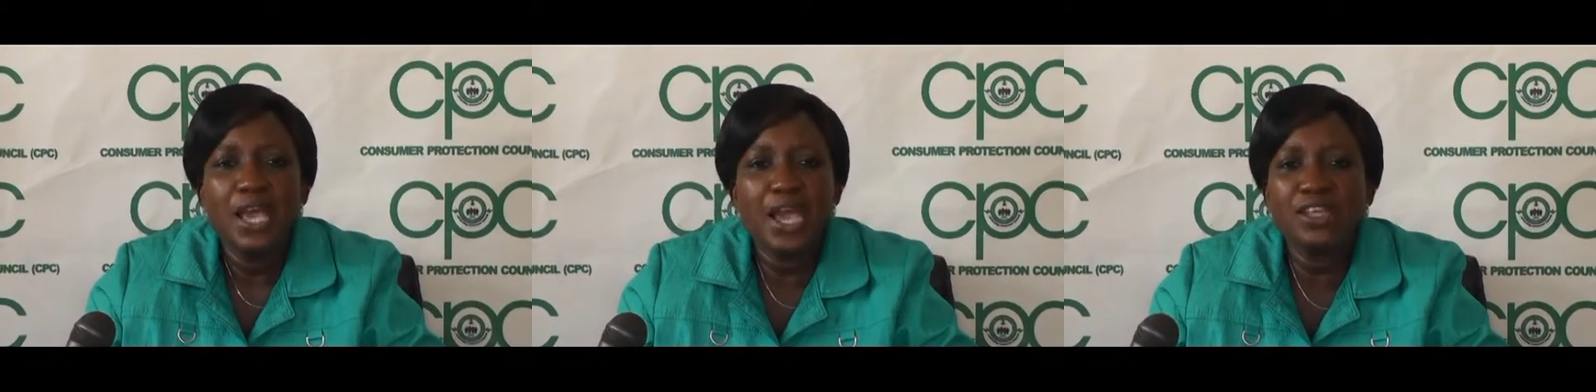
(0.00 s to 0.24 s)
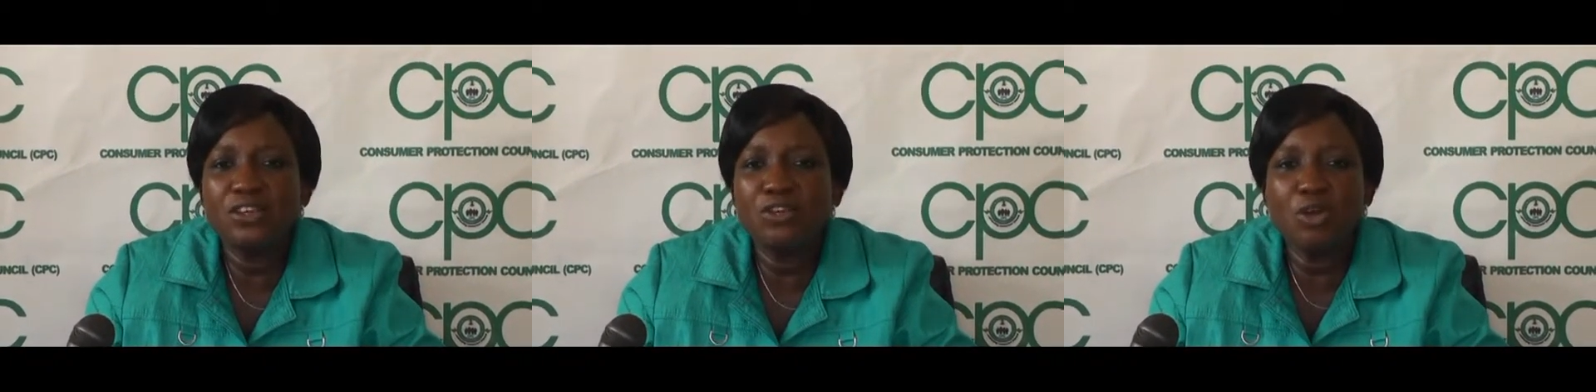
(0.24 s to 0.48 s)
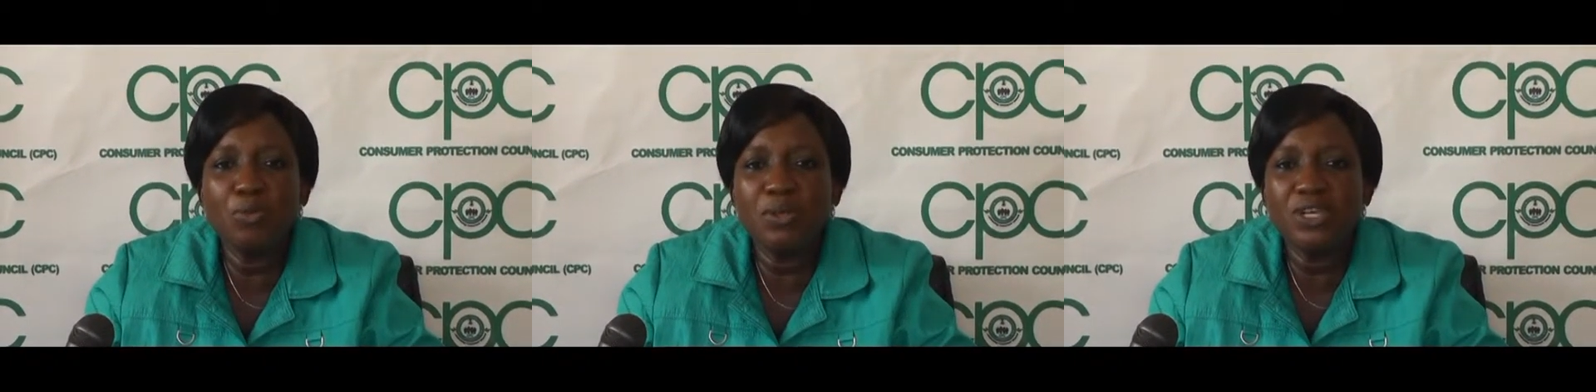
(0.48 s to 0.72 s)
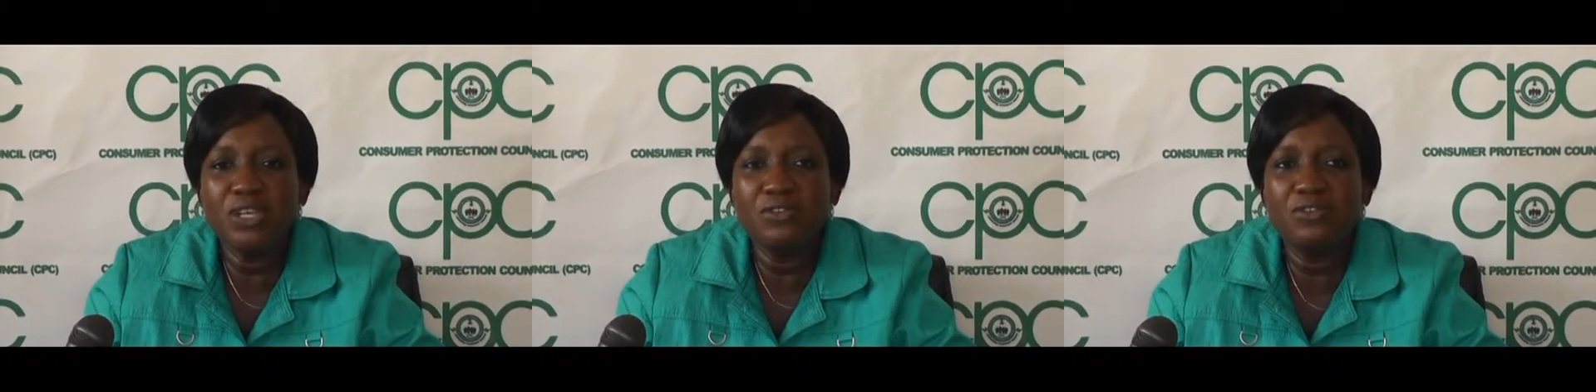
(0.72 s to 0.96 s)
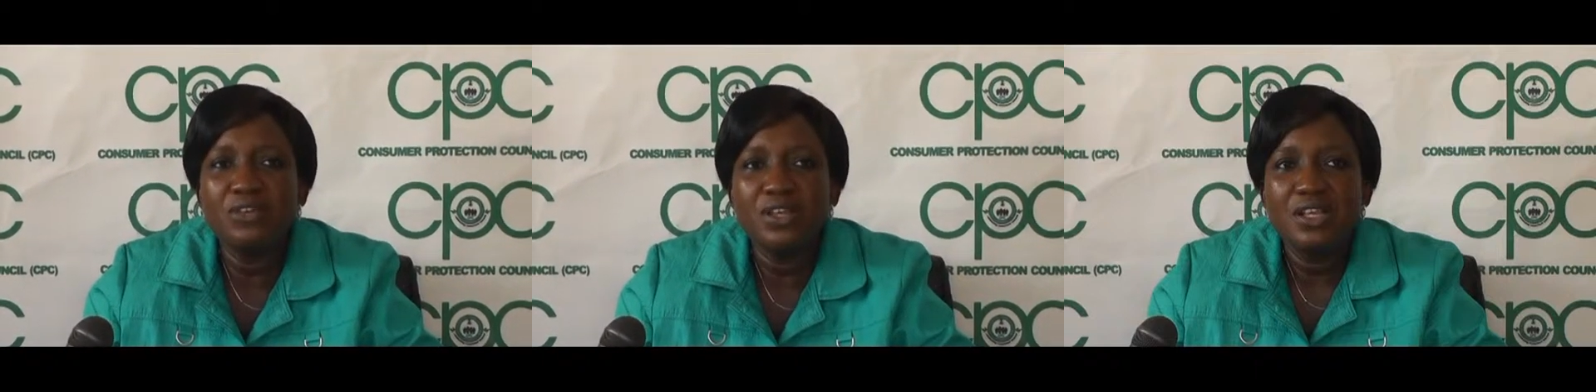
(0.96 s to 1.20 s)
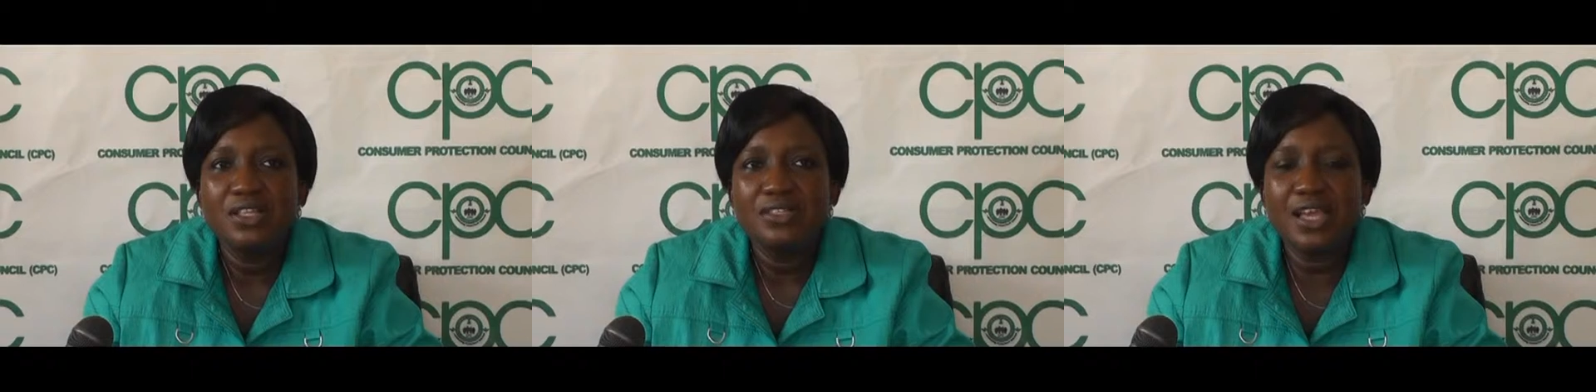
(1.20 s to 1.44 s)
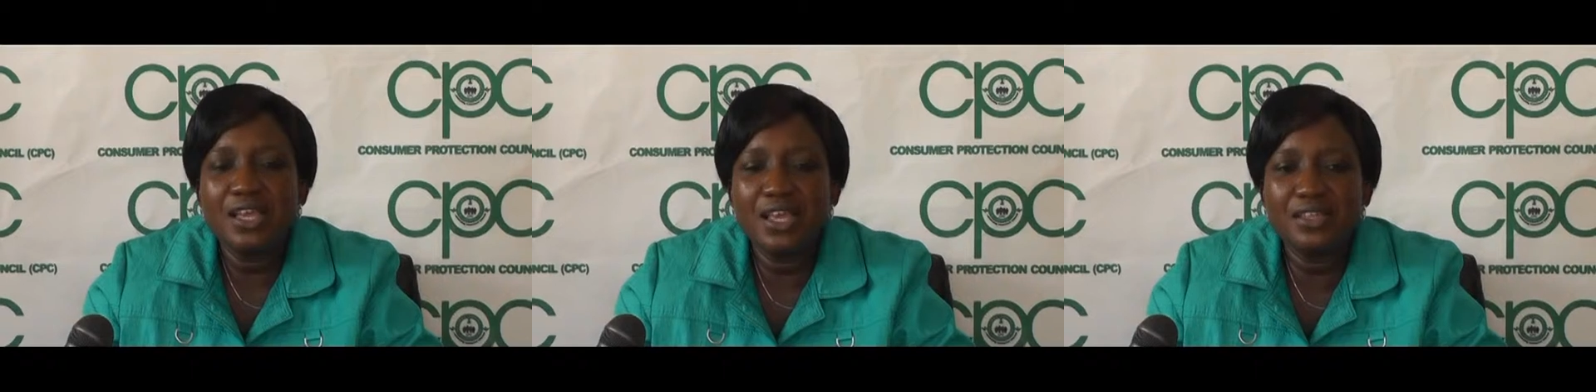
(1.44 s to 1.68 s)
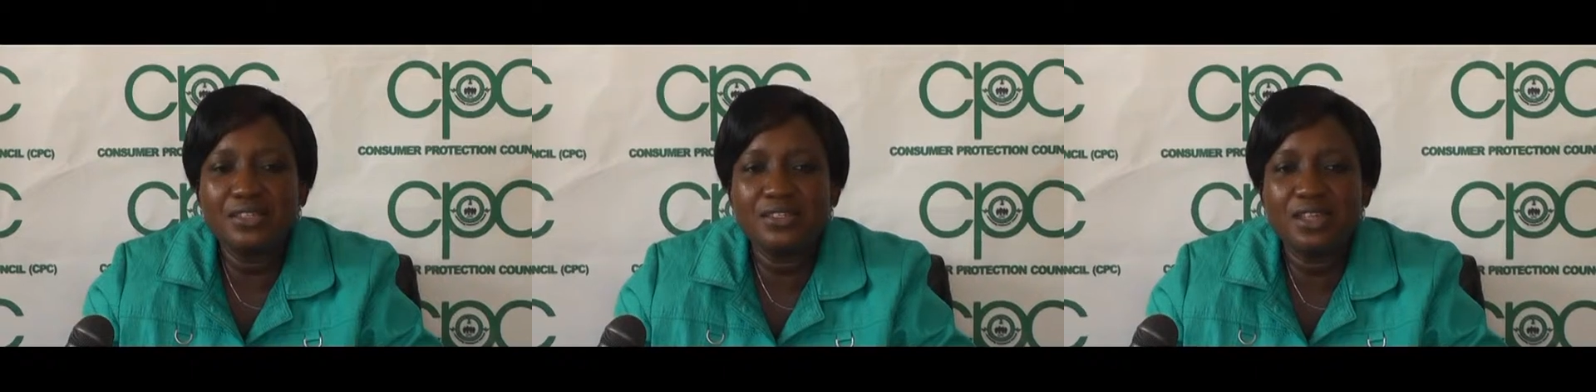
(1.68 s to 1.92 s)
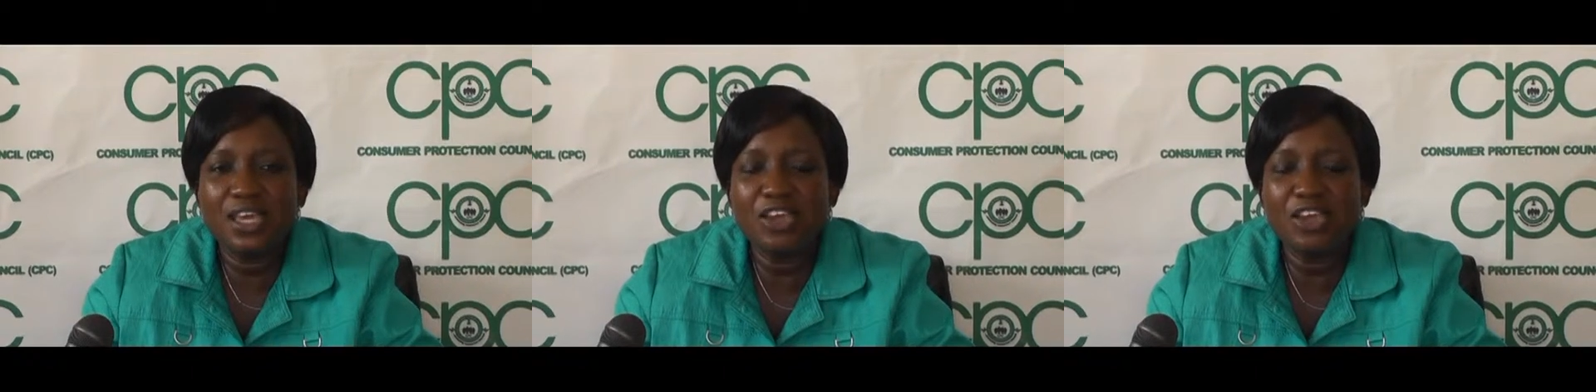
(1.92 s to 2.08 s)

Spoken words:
I did not believe that there's